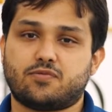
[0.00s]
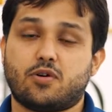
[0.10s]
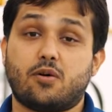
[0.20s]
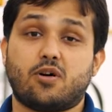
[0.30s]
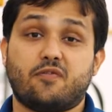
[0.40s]
for
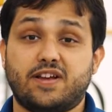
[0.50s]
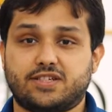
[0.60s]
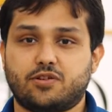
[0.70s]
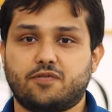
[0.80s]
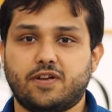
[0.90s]
our
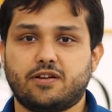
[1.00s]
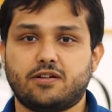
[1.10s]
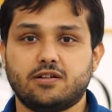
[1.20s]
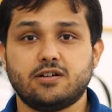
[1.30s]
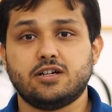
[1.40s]
fixture feeder.
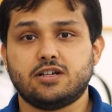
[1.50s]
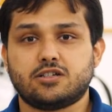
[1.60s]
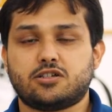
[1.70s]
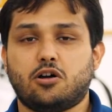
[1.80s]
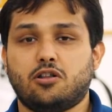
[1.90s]

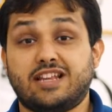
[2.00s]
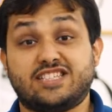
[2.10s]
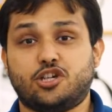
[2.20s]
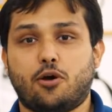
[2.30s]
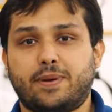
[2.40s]
So
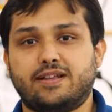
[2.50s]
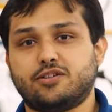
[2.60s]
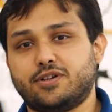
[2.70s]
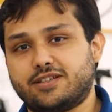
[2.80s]
let's jump into it.